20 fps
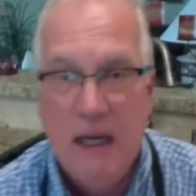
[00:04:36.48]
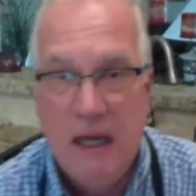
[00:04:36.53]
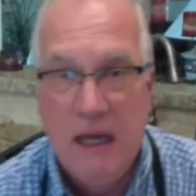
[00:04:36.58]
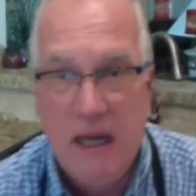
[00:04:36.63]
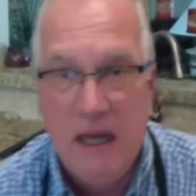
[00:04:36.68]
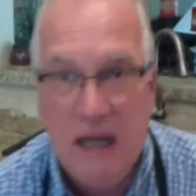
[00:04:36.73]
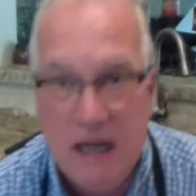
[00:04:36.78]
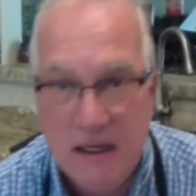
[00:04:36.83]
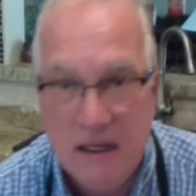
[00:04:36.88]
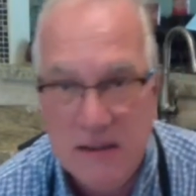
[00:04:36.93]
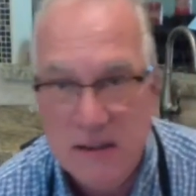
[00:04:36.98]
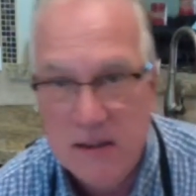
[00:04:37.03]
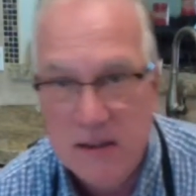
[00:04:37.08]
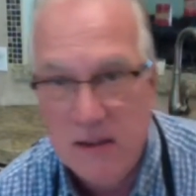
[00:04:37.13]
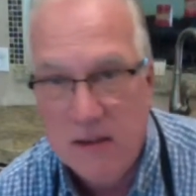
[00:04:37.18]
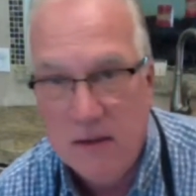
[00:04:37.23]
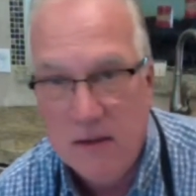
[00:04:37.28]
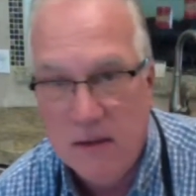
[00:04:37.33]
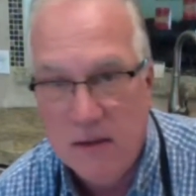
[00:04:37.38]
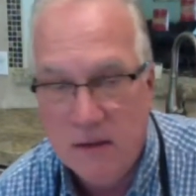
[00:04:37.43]
And
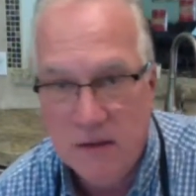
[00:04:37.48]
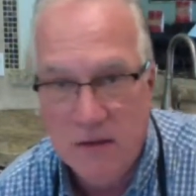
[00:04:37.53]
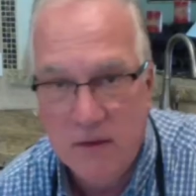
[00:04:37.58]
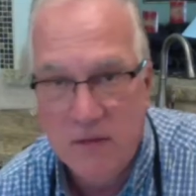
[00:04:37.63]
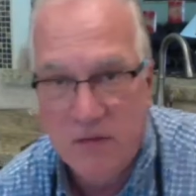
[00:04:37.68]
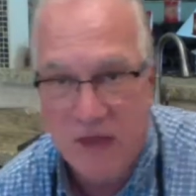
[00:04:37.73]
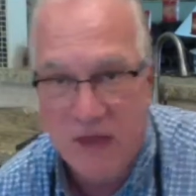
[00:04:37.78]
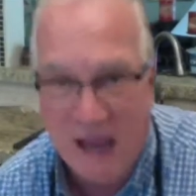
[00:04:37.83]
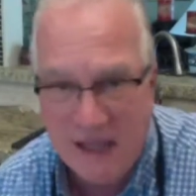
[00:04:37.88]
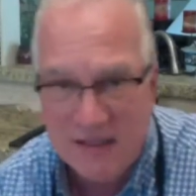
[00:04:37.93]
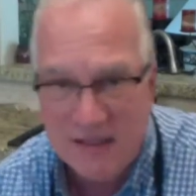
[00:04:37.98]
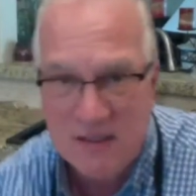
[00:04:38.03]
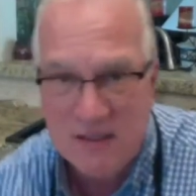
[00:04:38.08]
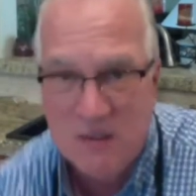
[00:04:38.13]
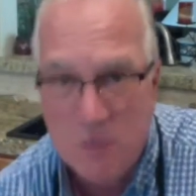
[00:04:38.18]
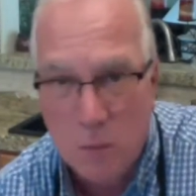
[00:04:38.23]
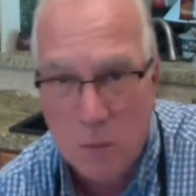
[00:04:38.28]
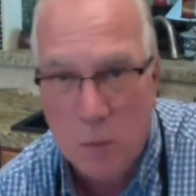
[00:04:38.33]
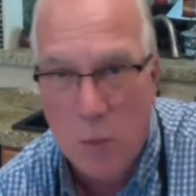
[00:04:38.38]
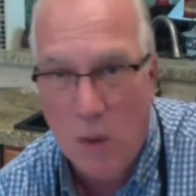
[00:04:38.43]
that's
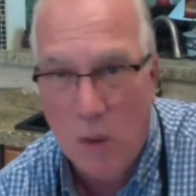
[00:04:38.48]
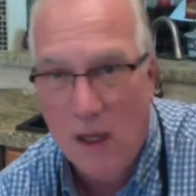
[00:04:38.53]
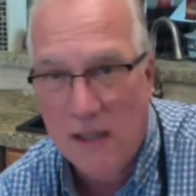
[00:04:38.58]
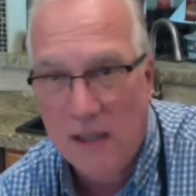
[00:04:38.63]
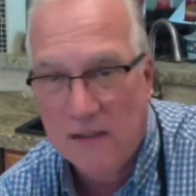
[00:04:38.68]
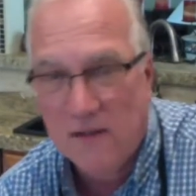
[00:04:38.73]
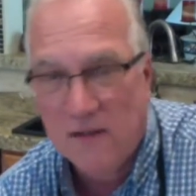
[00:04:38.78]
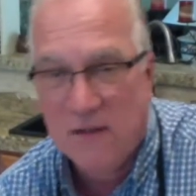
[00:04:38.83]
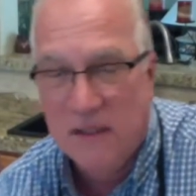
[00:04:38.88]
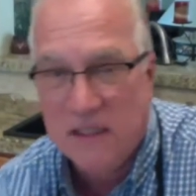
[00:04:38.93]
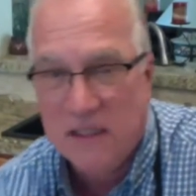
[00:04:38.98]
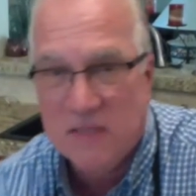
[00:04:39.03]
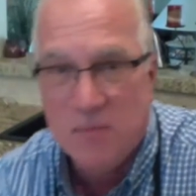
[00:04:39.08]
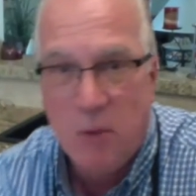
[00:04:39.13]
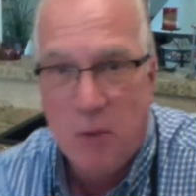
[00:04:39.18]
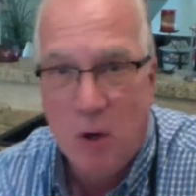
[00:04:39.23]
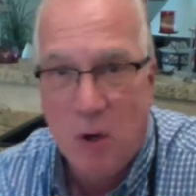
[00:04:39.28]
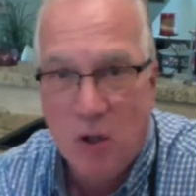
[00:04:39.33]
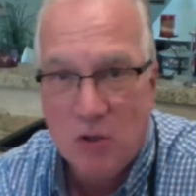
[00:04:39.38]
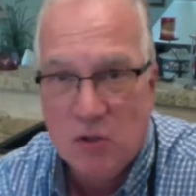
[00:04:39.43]
what these
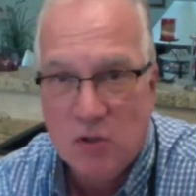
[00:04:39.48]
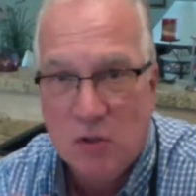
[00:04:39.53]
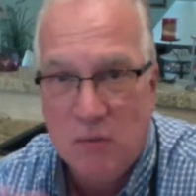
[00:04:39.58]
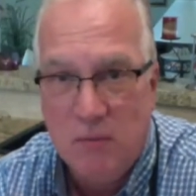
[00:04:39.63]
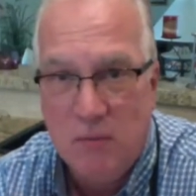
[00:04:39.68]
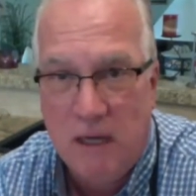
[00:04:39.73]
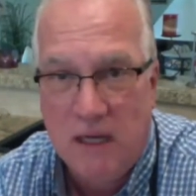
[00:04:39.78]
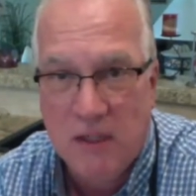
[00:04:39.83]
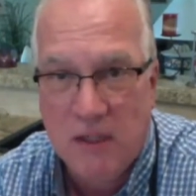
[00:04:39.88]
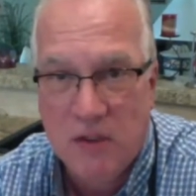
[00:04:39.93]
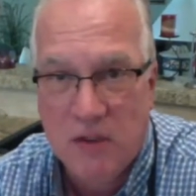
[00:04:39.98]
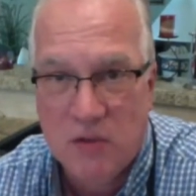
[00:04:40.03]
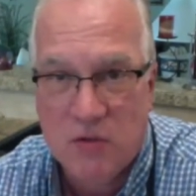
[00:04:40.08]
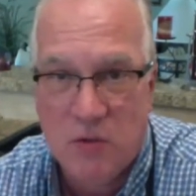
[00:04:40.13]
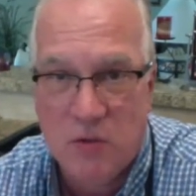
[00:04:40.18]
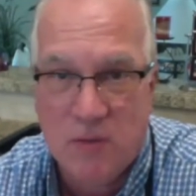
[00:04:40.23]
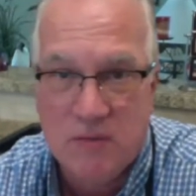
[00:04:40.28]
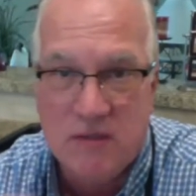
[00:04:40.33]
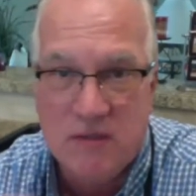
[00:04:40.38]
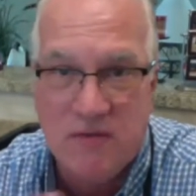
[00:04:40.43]
partial
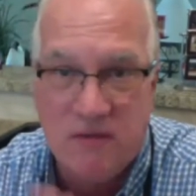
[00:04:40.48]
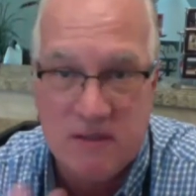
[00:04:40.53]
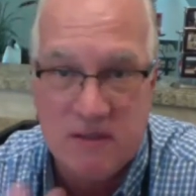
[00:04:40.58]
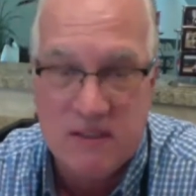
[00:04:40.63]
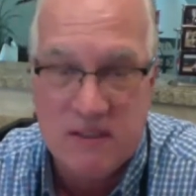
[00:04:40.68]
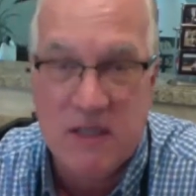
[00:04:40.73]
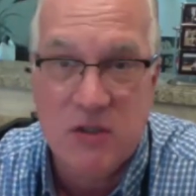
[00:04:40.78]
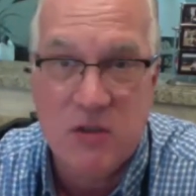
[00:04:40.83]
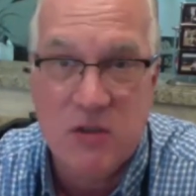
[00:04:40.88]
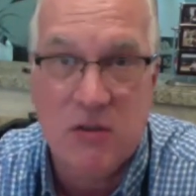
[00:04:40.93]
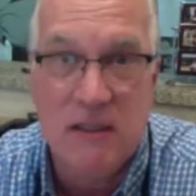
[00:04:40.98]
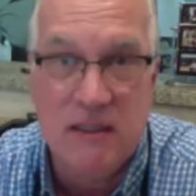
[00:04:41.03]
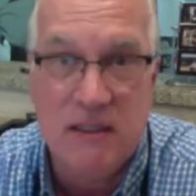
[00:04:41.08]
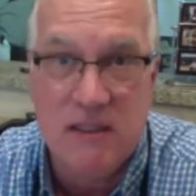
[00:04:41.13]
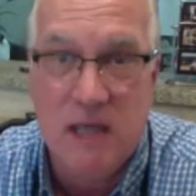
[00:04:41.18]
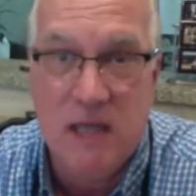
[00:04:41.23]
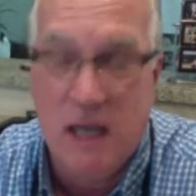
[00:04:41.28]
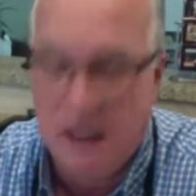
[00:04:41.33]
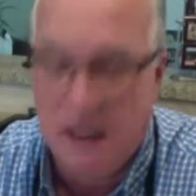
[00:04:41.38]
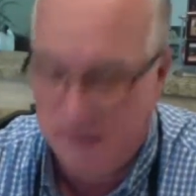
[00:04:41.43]
manuscripts have essentially
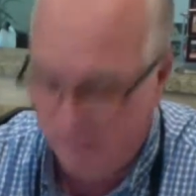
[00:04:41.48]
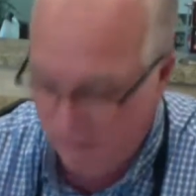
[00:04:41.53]
done.